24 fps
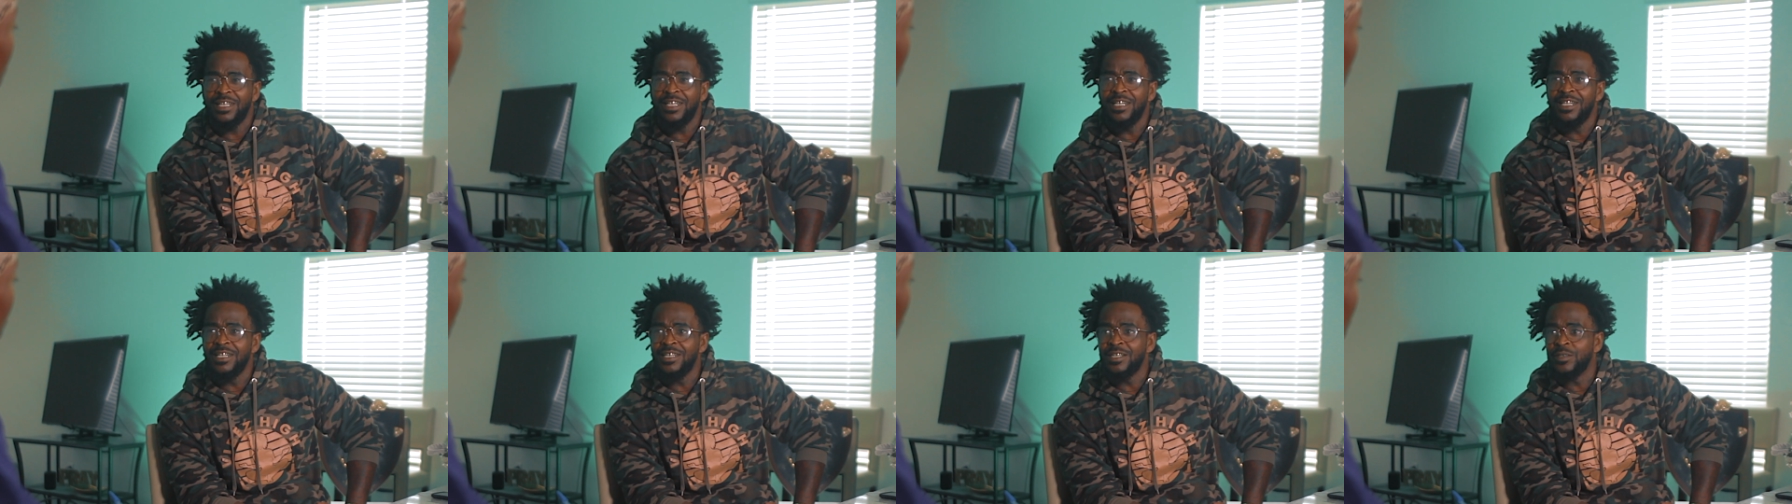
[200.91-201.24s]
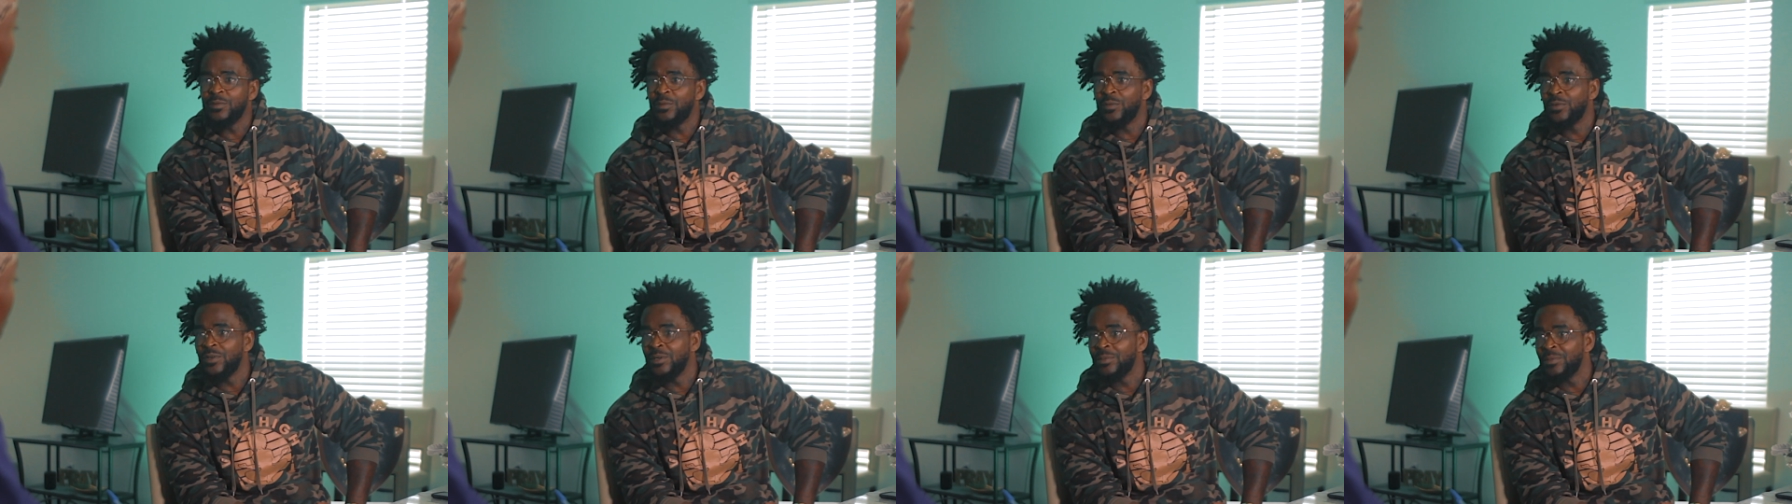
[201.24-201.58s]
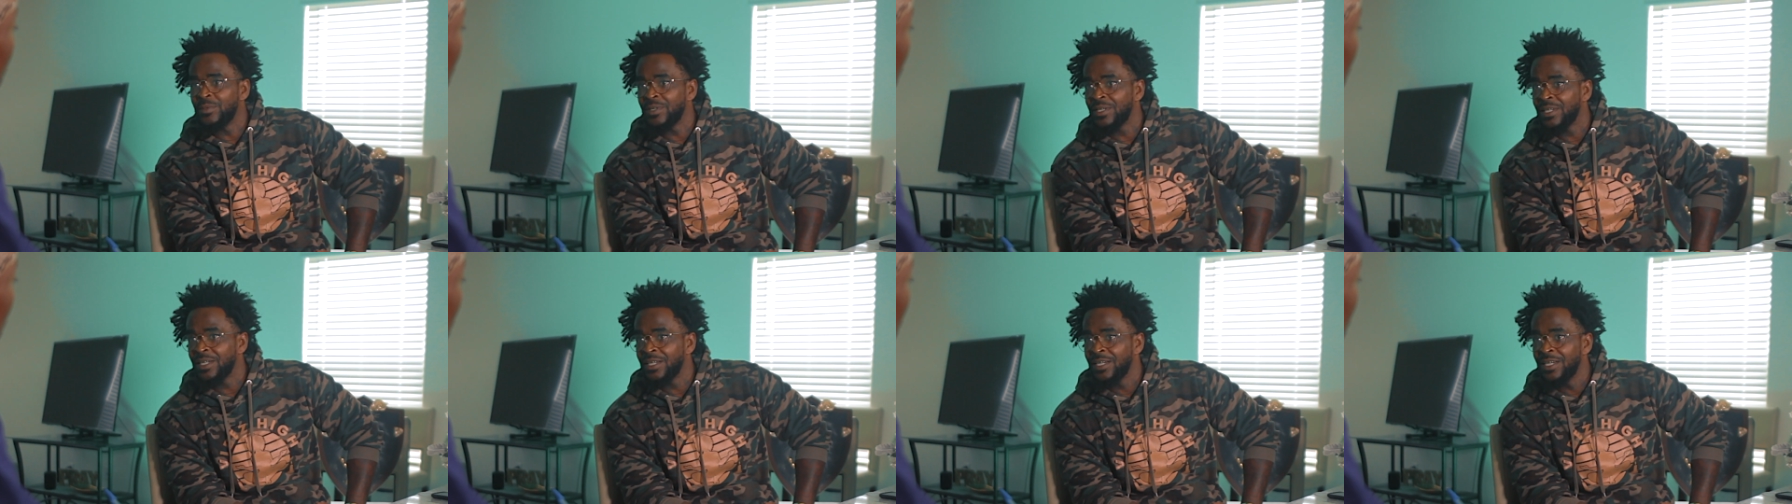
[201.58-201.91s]
easy for
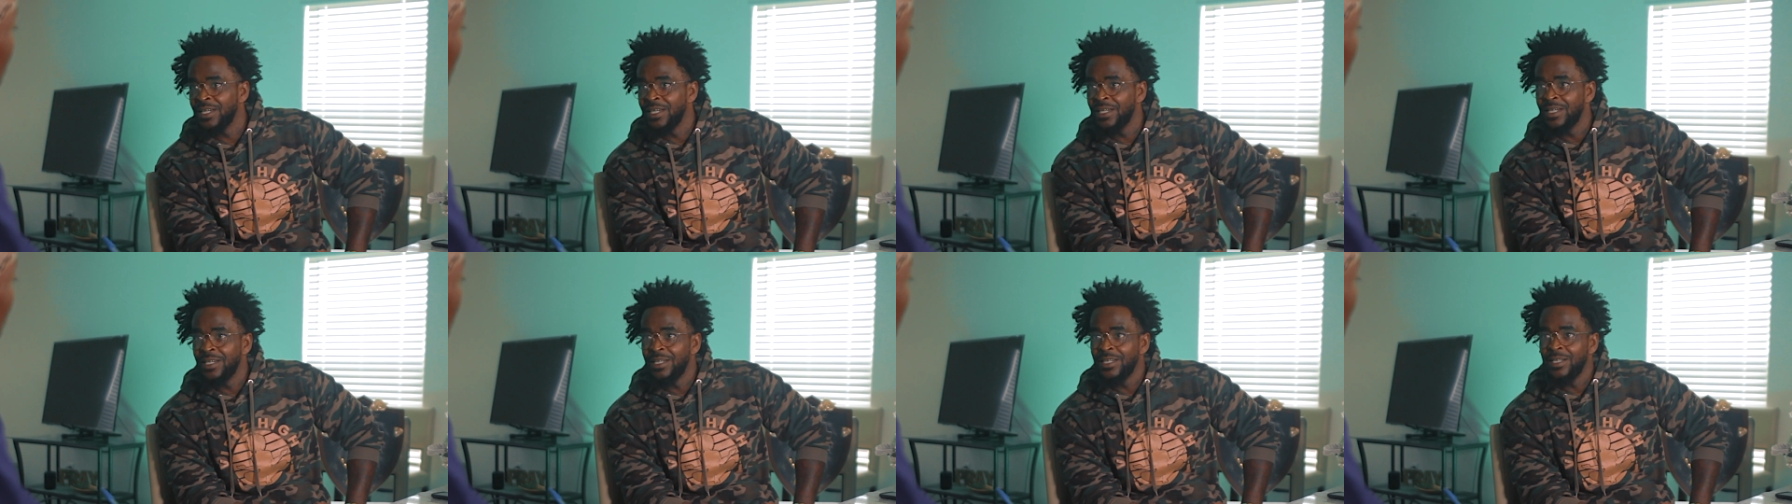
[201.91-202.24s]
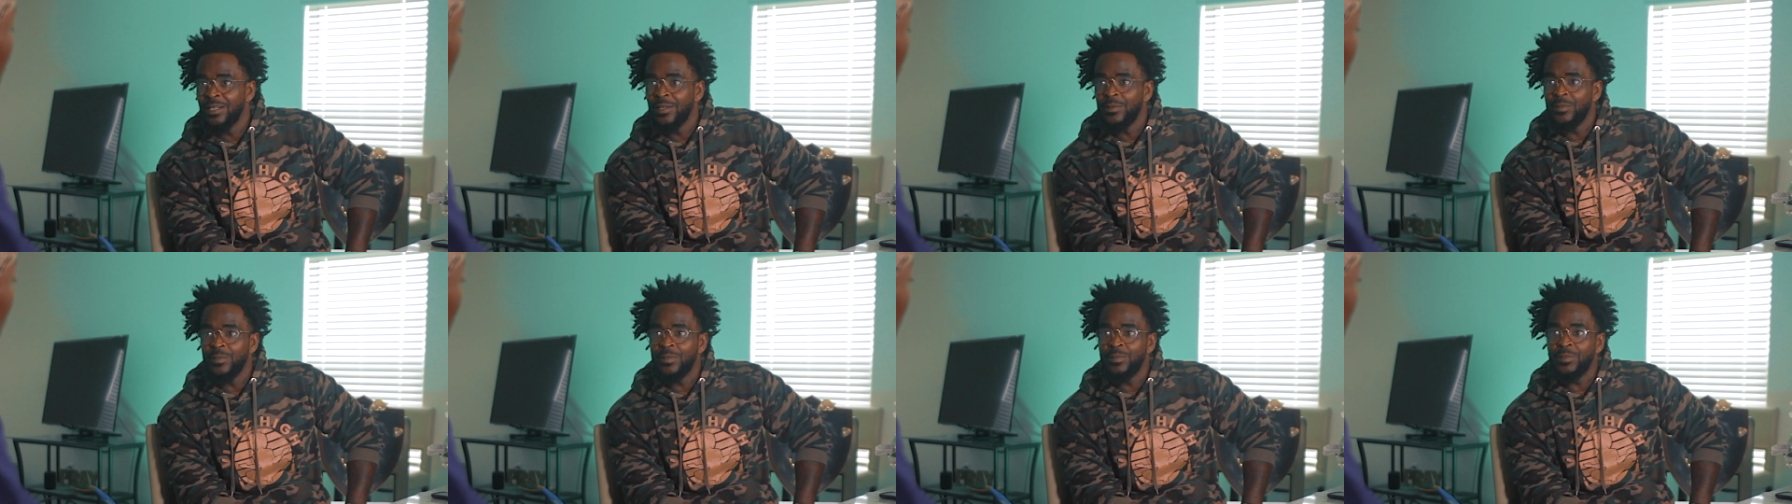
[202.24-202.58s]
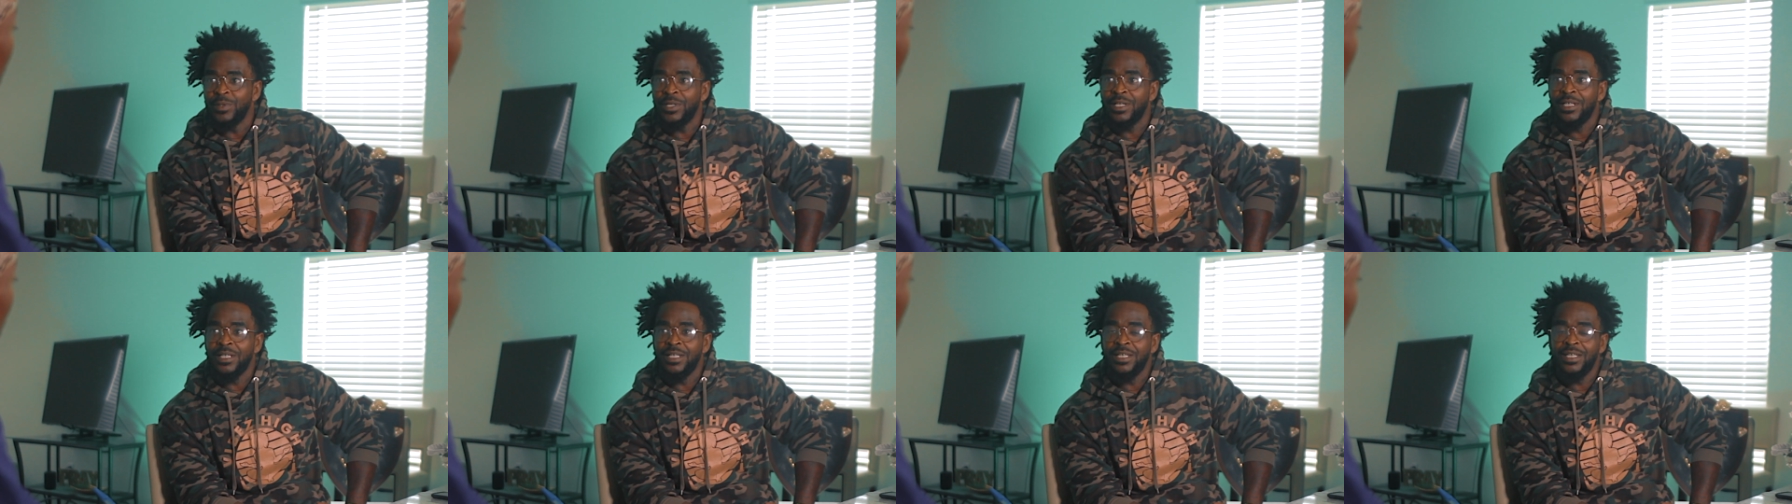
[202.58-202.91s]
me
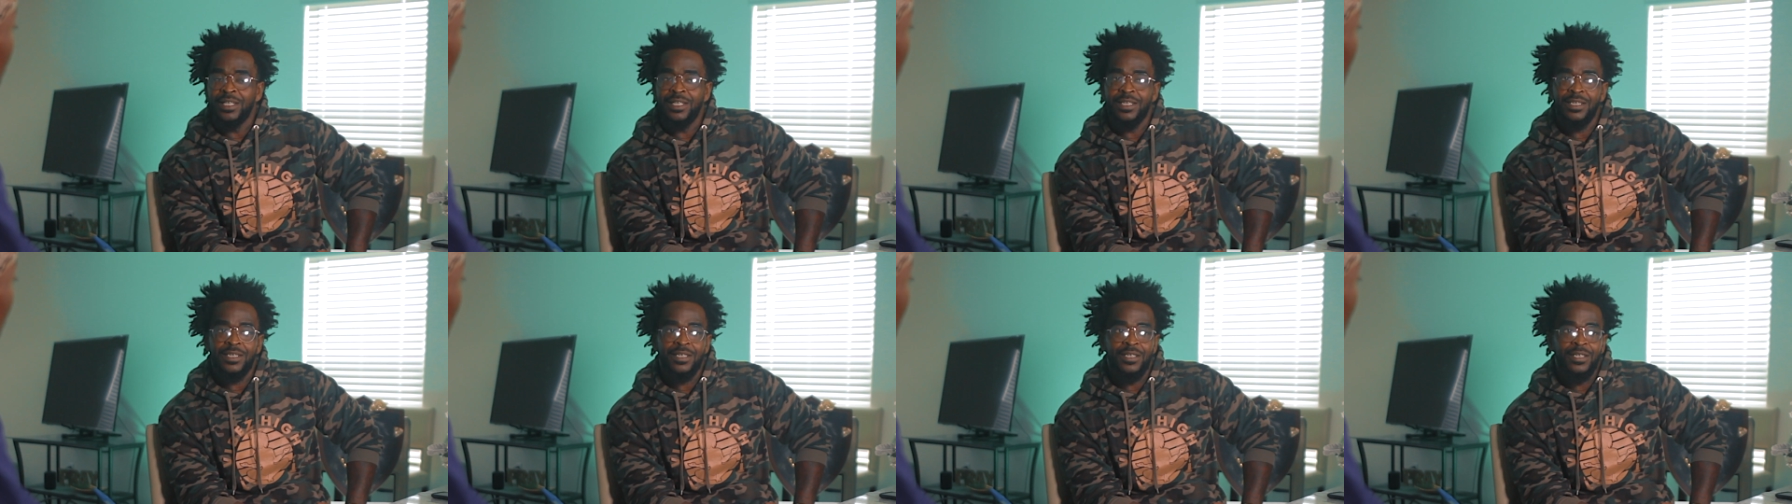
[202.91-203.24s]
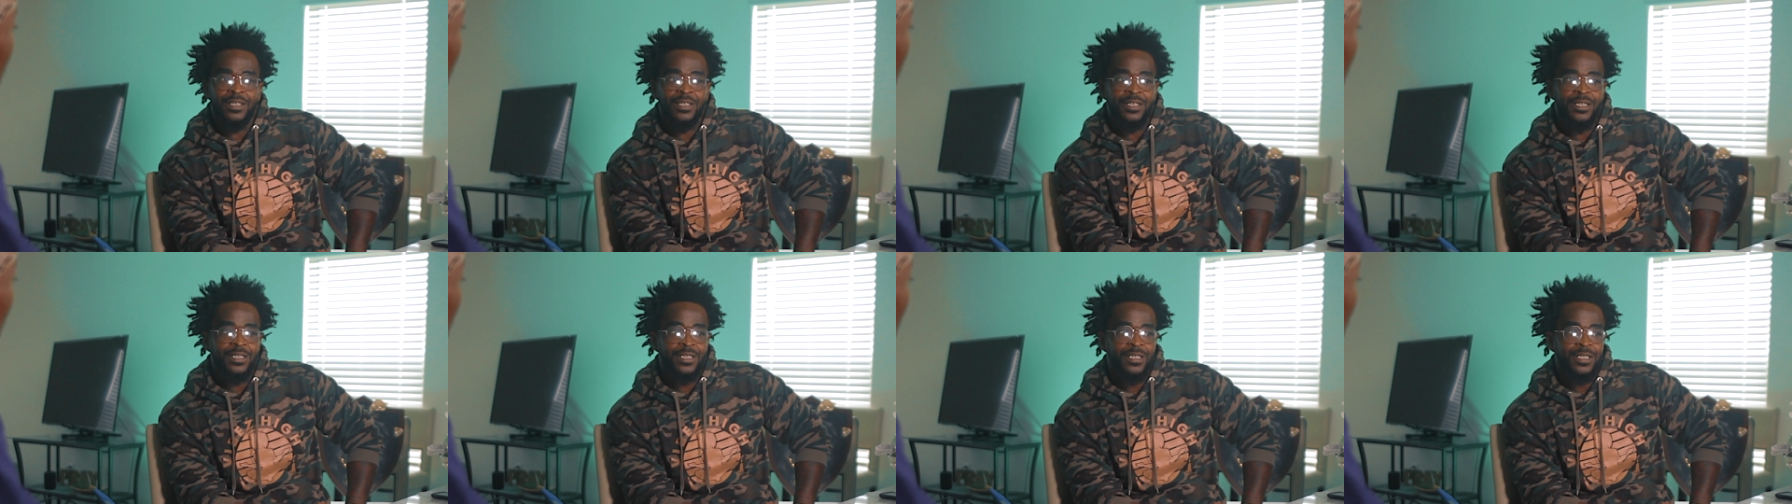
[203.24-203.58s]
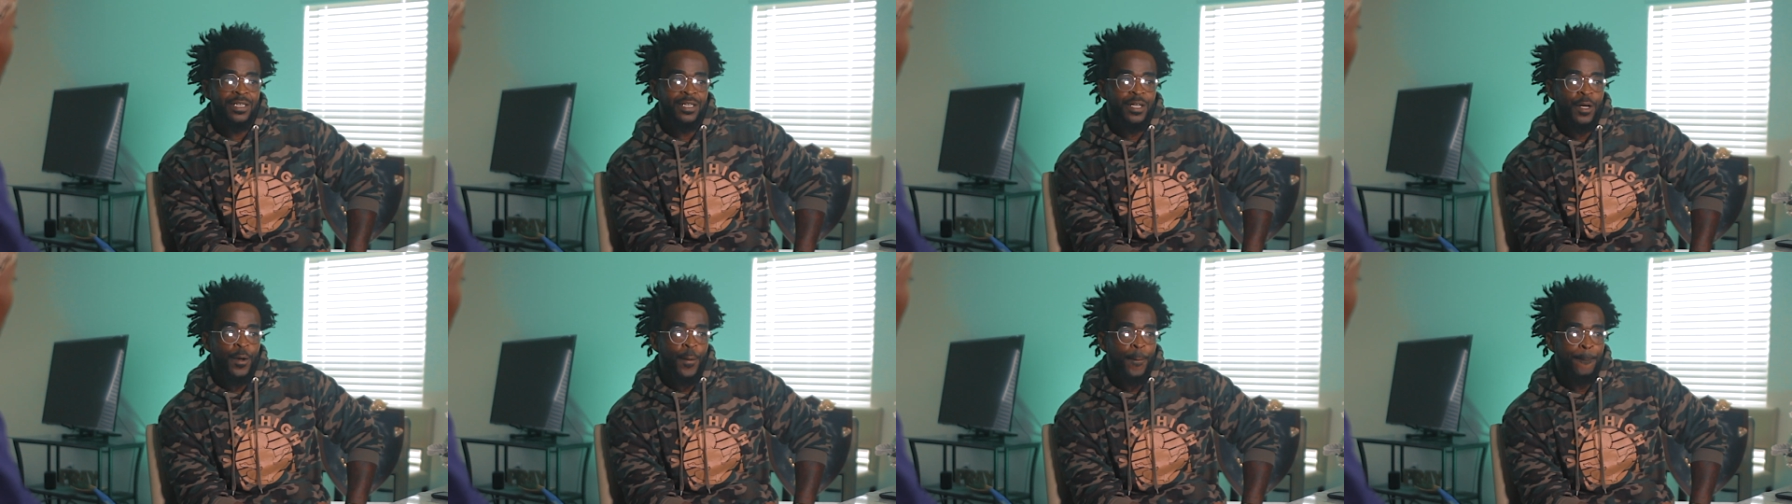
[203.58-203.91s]
because
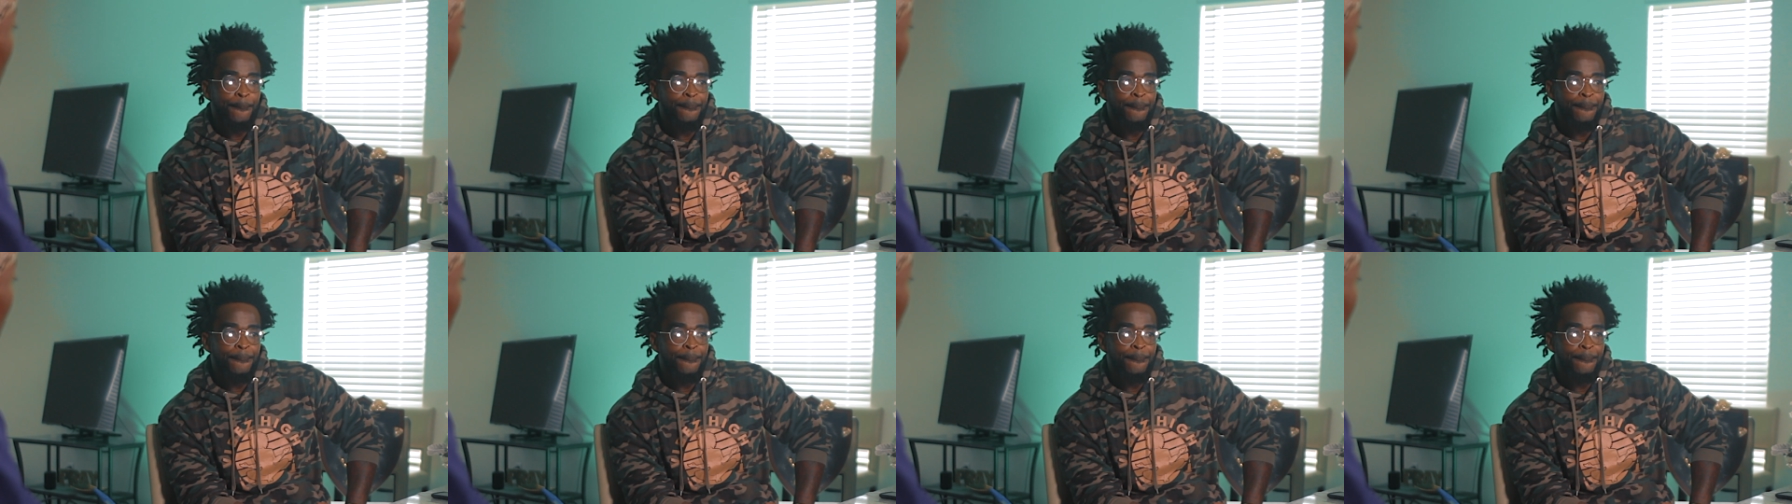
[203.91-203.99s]
uh,